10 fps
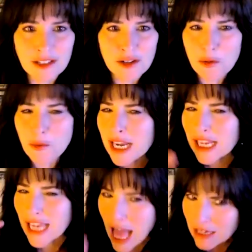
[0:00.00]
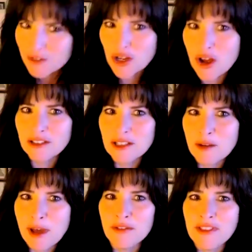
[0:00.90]
And you already kind of talked
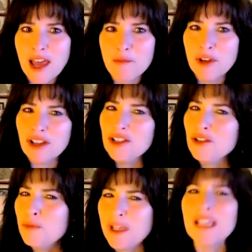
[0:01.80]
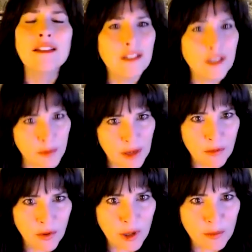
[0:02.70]
about that, but could you speak a little bit
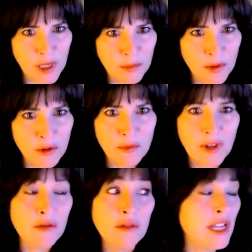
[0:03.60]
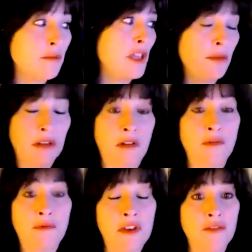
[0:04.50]
more to people who like maybe
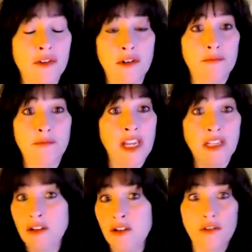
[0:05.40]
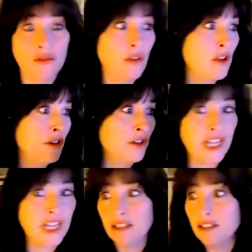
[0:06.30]
have never painted or drawn or
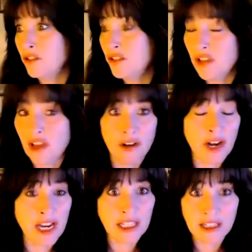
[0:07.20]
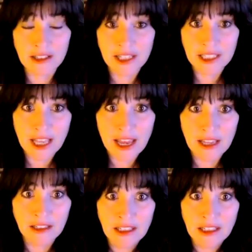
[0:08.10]
danced or sung or anything like that?